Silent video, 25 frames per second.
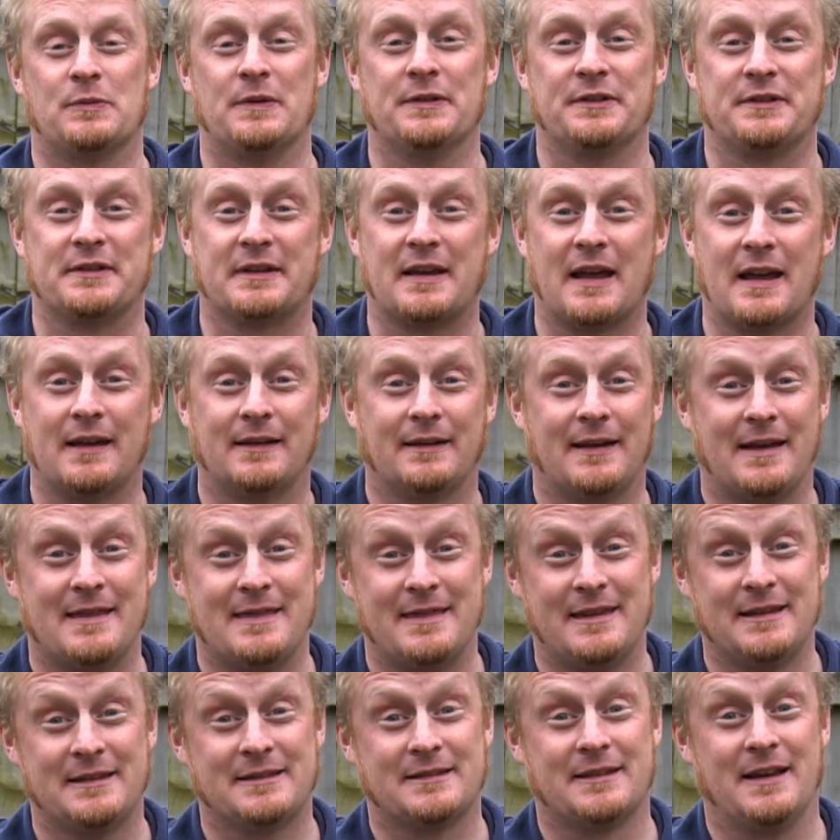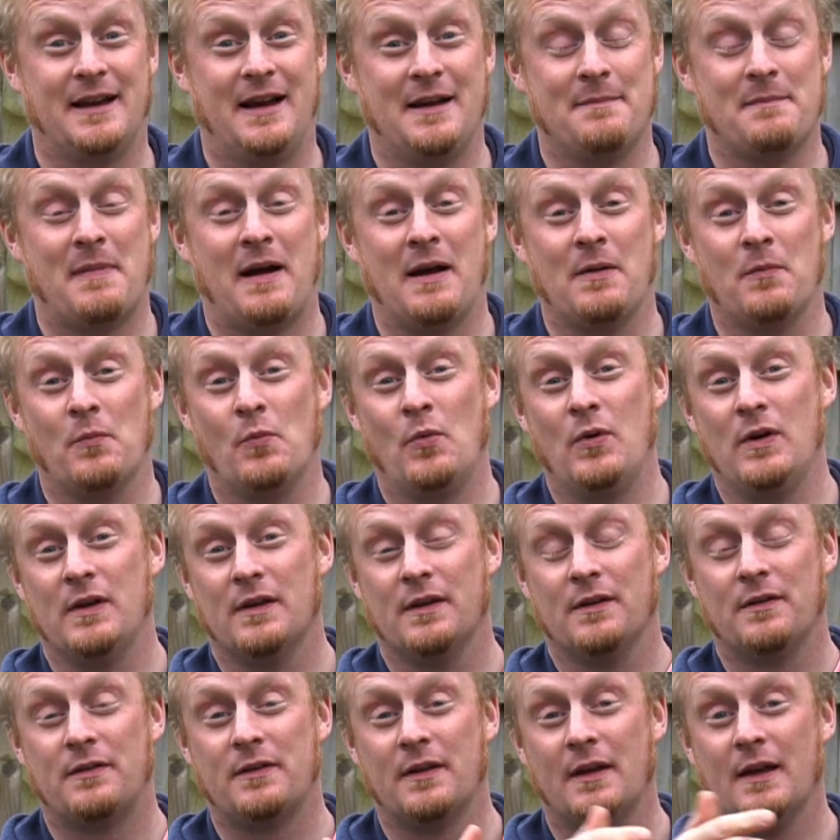once again, and this time I'm
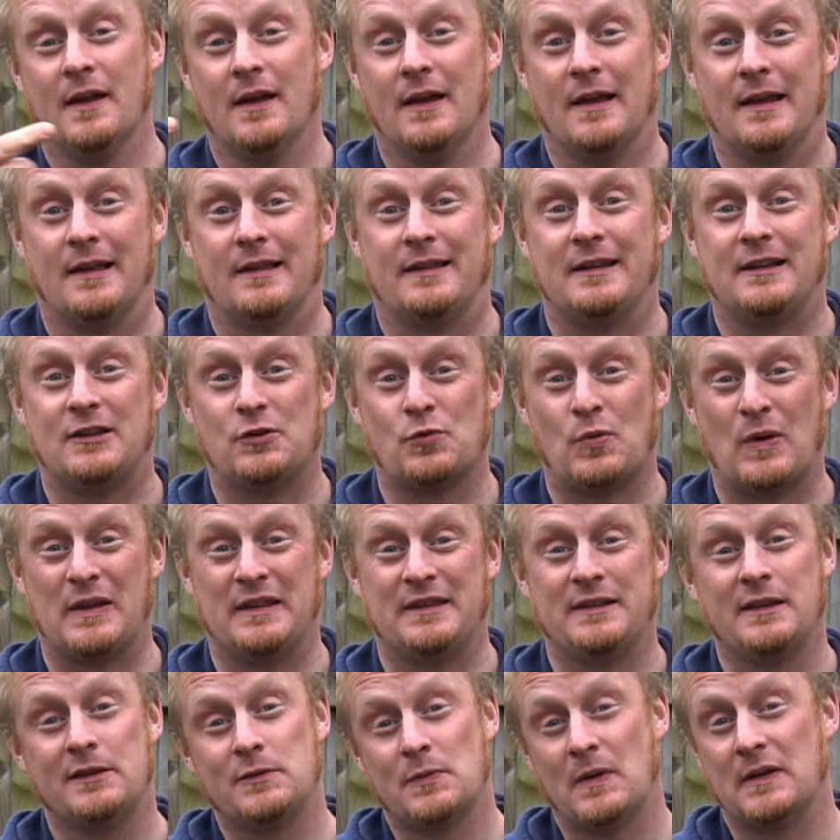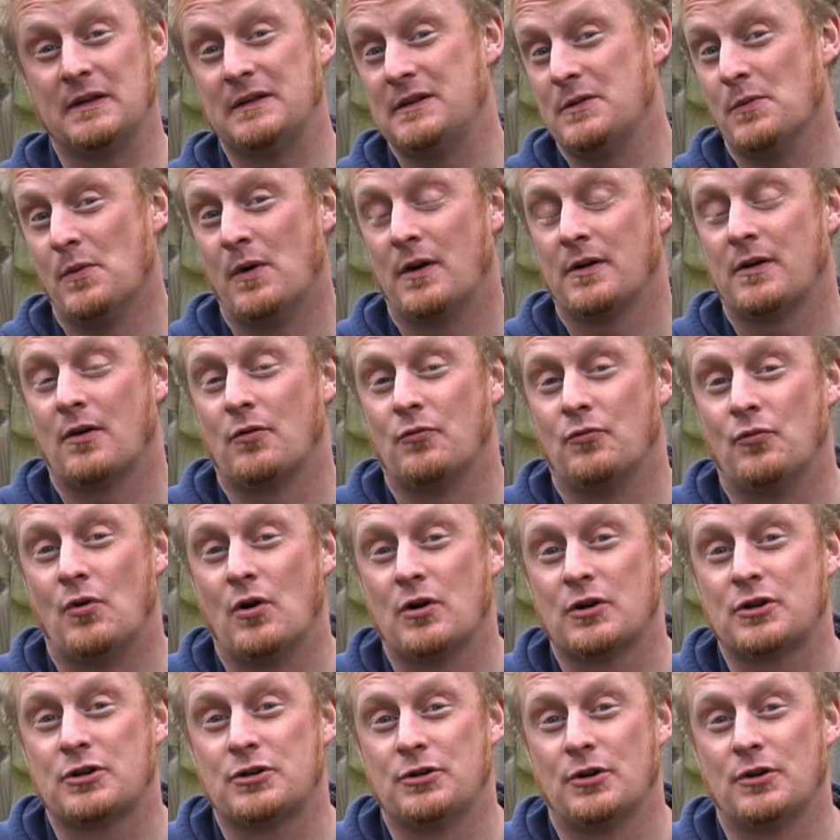with the 2021
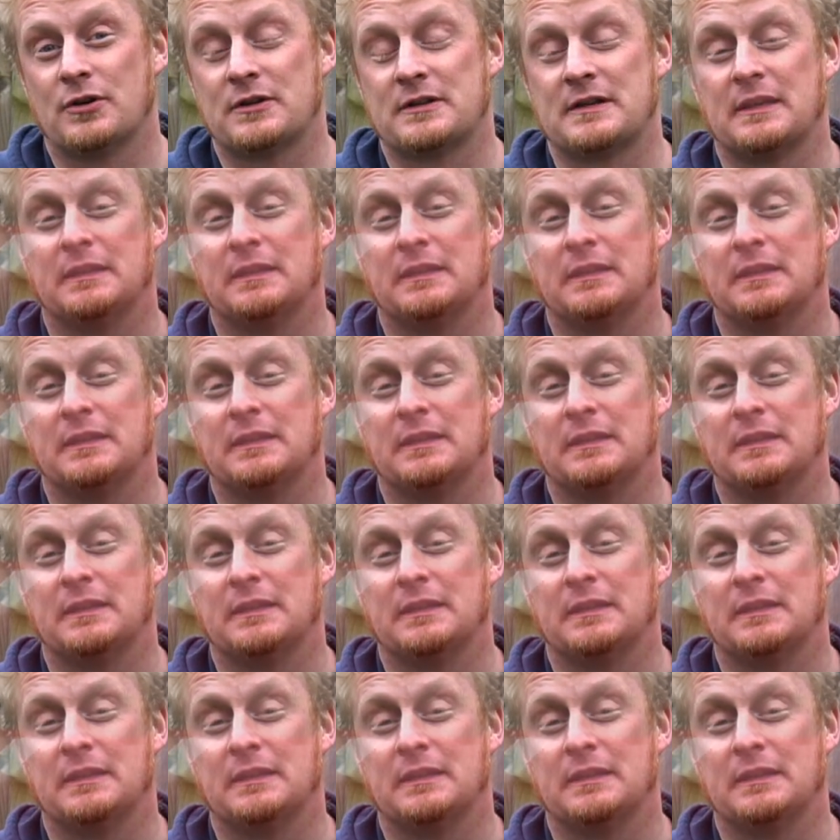RockShox